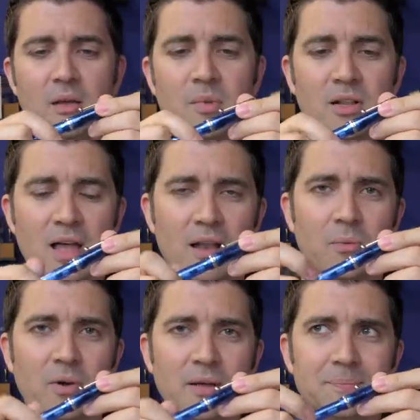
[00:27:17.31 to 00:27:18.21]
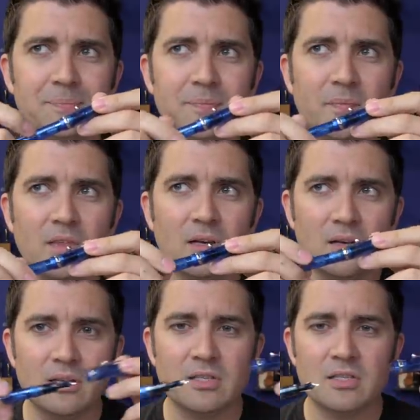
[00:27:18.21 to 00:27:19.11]
but a lot of what
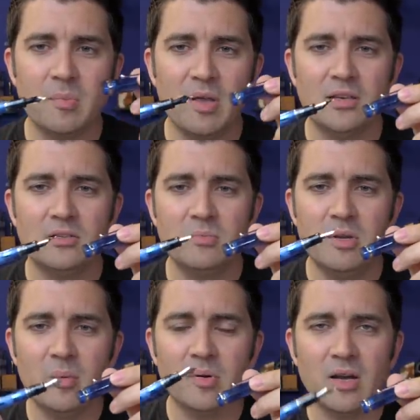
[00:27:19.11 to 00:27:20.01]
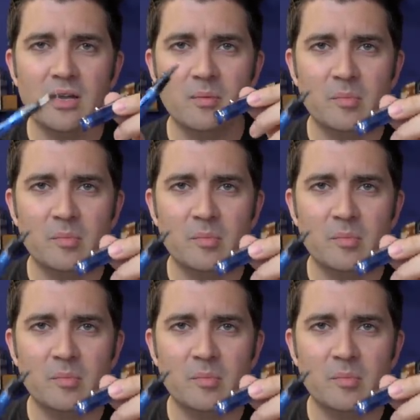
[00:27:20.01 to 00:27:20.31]
causes a pen to be a price